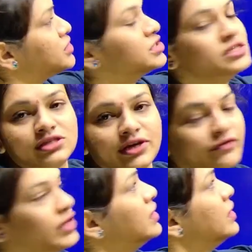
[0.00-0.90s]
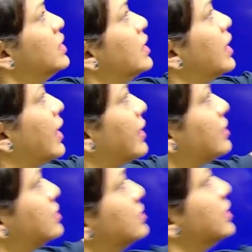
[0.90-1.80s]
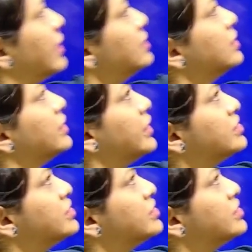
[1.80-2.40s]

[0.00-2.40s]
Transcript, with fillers: expression is given and then the